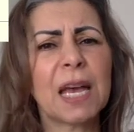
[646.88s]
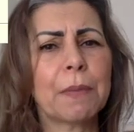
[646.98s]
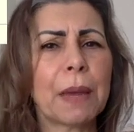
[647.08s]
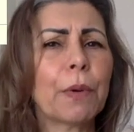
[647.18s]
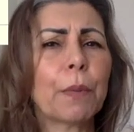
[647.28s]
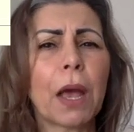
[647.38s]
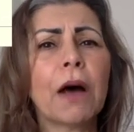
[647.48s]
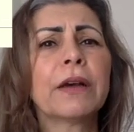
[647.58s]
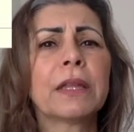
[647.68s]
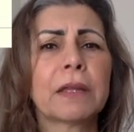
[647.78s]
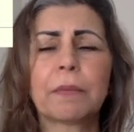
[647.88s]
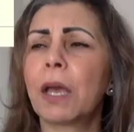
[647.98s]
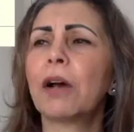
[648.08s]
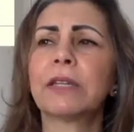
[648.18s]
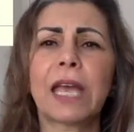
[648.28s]
people behind
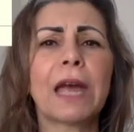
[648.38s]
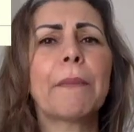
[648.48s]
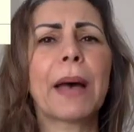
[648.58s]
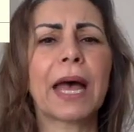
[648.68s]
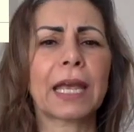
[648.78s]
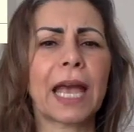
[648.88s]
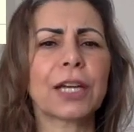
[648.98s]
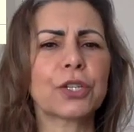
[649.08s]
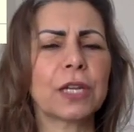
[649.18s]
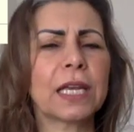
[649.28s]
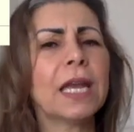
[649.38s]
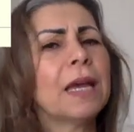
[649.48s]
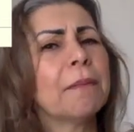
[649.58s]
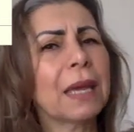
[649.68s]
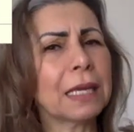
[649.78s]
her back, actually
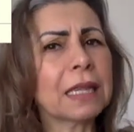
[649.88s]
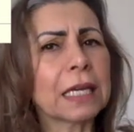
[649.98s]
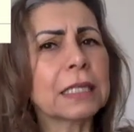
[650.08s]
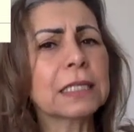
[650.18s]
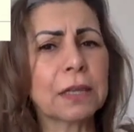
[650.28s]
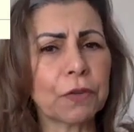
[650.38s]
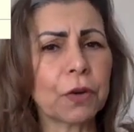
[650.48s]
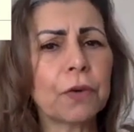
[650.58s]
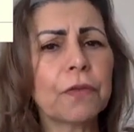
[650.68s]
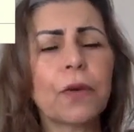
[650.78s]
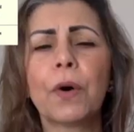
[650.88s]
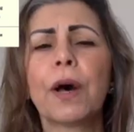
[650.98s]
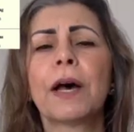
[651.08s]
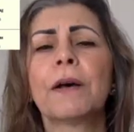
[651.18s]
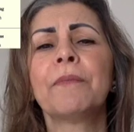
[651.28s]
making things difficult for
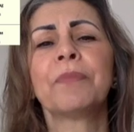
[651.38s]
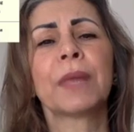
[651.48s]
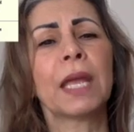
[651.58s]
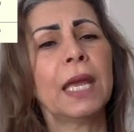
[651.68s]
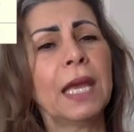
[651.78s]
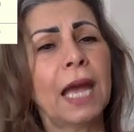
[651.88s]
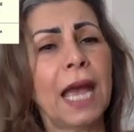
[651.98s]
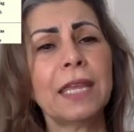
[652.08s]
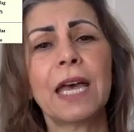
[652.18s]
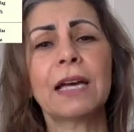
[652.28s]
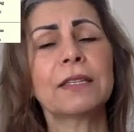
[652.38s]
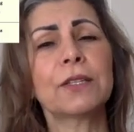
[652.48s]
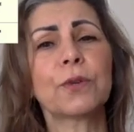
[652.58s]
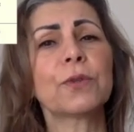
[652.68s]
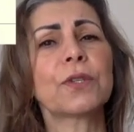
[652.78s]
her. 8th house
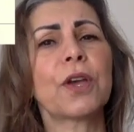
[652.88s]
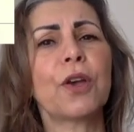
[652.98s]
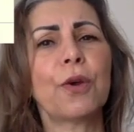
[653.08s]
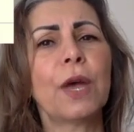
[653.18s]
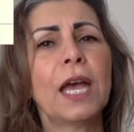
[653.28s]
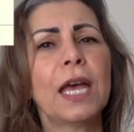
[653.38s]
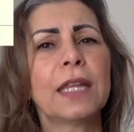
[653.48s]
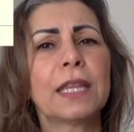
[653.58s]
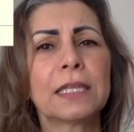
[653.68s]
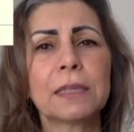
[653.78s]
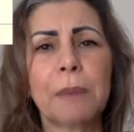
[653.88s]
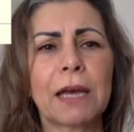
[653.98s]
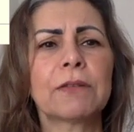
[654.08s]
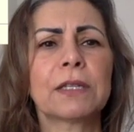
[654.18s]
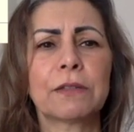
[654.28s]
is also the
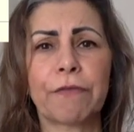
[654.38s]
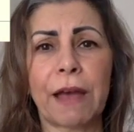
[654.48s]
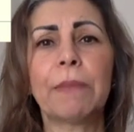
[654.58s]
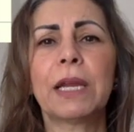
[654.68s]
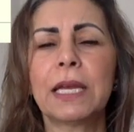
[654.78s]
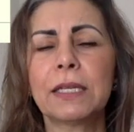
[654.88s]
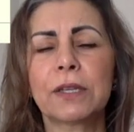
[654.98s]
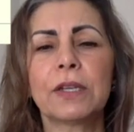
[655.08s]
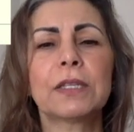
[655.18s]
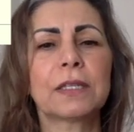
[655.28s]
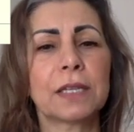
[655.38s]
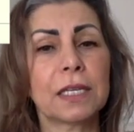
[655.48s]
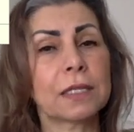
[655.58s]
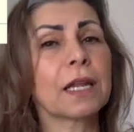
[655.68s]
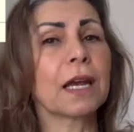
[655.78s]
spouse's family, so
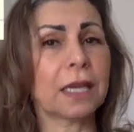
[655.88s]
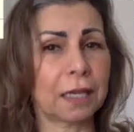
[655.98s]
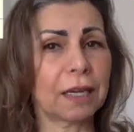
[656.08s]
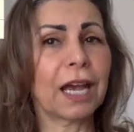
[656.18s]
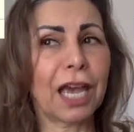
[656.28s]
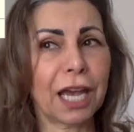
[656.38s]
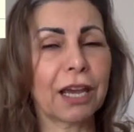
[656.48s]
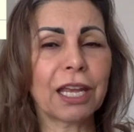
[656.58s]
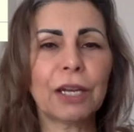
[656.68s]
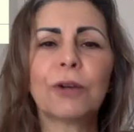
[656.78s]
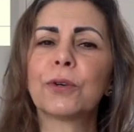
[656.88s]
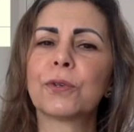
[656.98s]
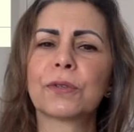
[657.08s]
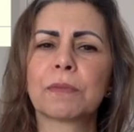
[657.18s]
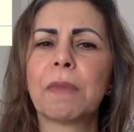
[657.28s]
it's like her
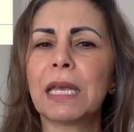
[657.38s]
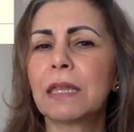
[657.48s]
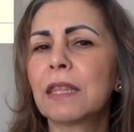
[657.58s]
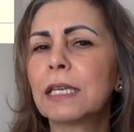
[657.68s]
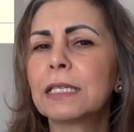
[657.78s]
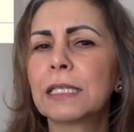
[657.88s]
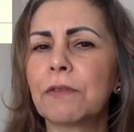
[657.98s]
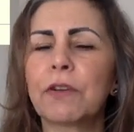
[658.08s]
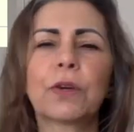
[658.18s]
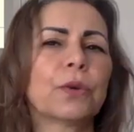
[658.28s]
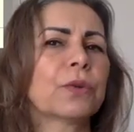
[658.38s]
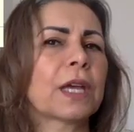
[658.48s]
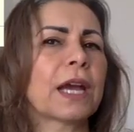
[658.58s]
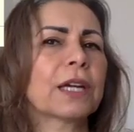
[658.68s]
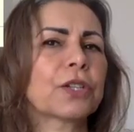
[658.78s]
in-laws making things difficult.
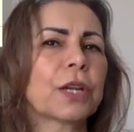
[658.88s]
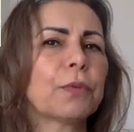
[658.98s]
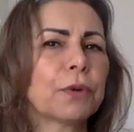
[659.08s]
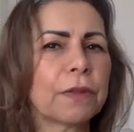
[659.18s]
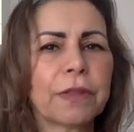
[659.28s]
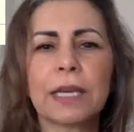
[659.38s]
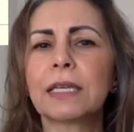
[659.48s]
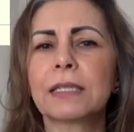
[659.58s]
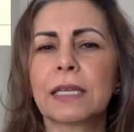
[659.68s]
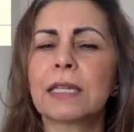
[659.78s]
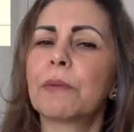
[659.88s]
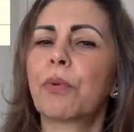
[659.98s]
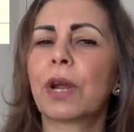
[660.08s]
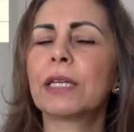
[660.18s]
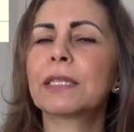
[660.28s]
They're actually putting things in the
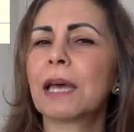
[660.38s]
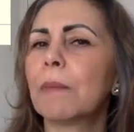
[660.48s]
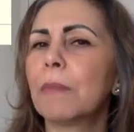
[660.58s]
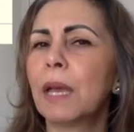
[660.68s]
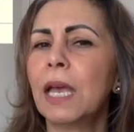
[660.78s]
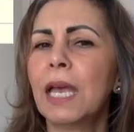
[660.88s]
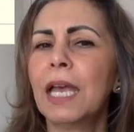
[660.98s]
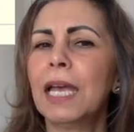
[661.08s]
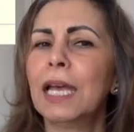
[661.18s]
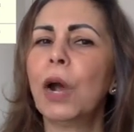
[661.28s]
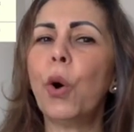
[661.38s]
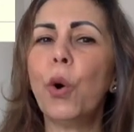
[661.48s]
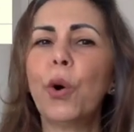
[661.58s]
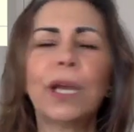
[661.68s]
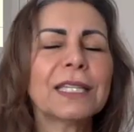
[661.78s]
press that,
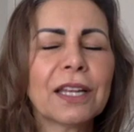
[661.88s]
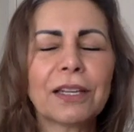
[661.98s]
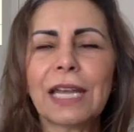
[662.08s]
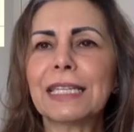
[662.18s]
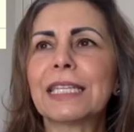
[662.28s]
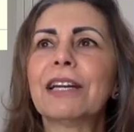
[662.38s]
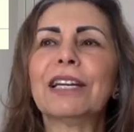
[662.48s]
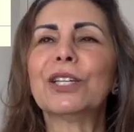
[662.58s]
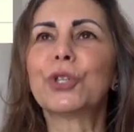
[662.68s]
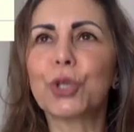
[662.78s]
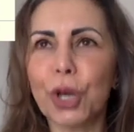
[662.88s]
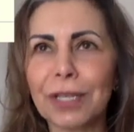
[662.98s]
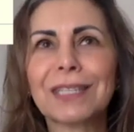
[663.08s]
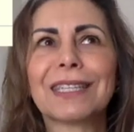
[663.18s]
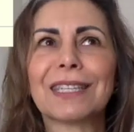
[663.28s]
or it's necessarily
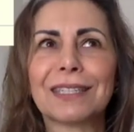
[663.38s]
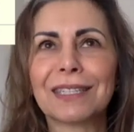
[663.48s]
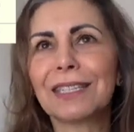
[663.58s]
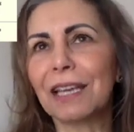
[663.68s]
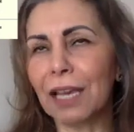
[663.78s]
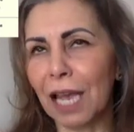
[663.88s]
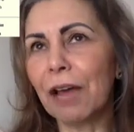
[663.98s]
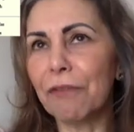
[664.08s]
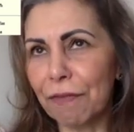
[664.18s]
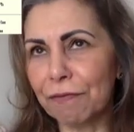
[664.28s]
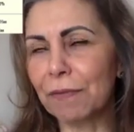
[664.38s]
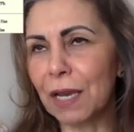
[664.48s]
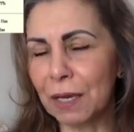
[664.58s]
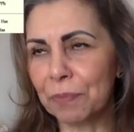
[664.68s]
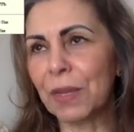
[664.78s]
just her
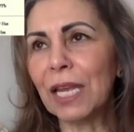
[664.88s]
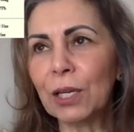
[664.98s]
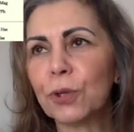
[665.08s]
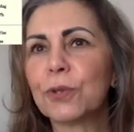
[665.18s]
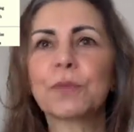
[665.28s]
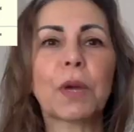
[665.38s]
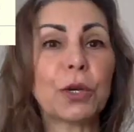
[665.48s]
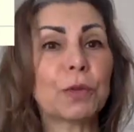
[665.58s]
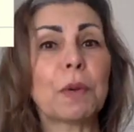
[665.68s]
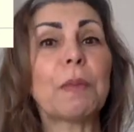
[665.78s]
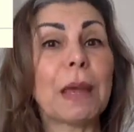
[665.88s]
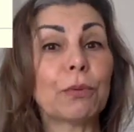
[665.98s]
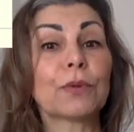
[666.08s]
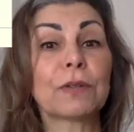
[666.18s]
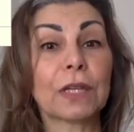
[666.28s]
in-laws, but it could be
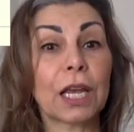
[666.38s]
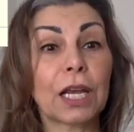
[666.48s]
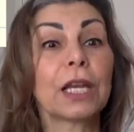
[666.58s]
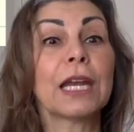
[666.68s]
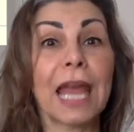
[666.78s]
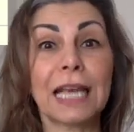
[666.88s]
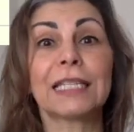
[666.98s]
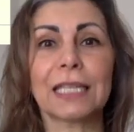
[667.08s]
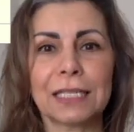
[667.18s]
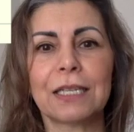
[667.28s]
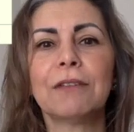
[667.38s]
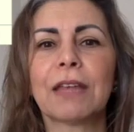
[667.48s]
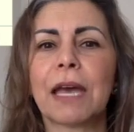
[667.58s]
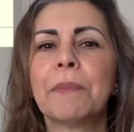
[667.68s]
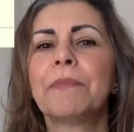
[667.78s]
people connected to
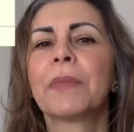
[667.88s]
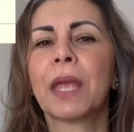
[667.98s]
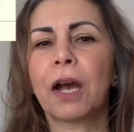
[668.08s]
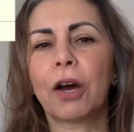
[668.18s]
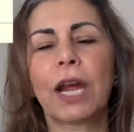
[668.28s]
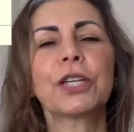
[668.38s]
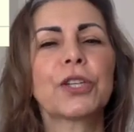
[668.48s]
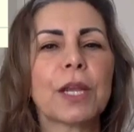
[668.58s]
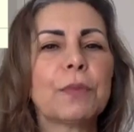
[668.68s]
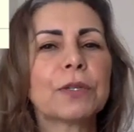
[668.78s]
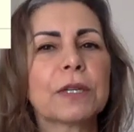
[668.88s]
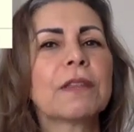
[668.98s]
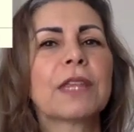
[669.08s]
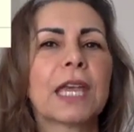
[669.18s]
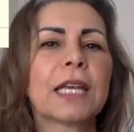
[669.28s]
them are actually putting
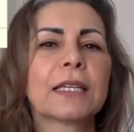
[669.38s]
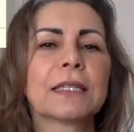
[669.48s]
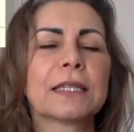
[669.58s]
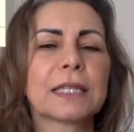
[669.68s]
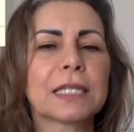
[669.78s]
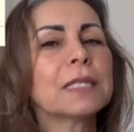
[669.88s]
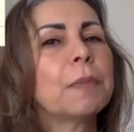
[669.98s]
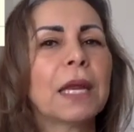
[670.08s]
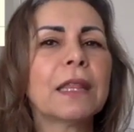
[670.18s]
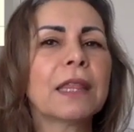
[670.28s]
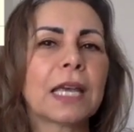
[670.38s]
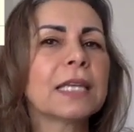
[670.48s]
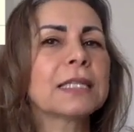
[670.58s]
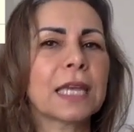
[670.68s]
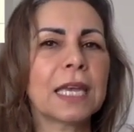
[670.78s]
things, spinning
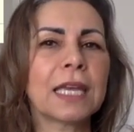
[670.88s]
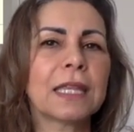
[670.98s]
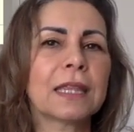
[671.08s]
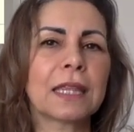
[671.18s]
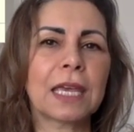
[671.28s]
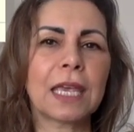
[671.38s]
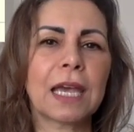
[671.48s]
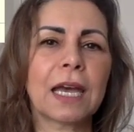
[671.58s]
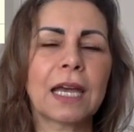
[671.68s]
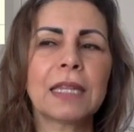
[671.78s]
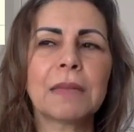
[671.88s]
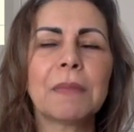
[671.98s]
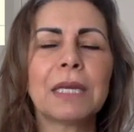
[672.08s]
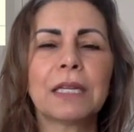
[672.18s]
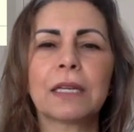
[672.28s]
things in the
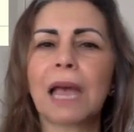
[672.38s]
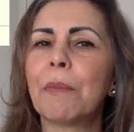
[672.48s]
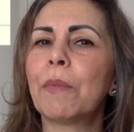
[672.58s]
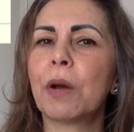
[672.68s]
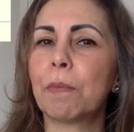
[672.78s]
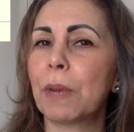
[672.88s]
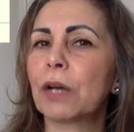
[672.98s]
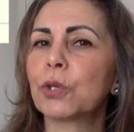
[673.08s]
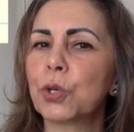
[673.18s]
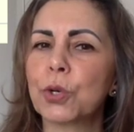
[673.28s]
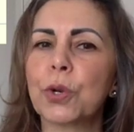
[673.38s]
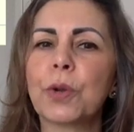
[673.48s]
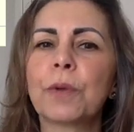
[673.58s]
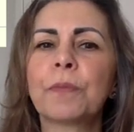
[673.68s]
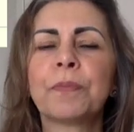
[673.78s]
media that might be
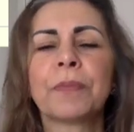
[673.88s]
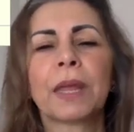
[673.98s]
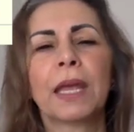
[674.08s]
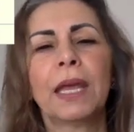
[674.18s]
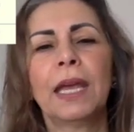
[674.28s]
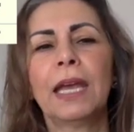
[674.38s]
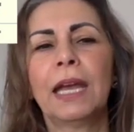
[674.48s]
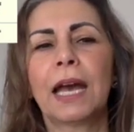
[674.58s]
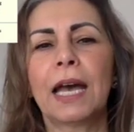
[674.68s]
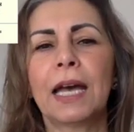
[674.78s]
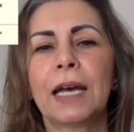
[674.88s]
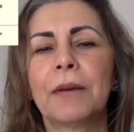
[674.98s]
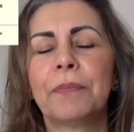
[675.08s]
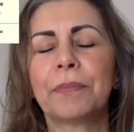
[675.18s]
untrue. And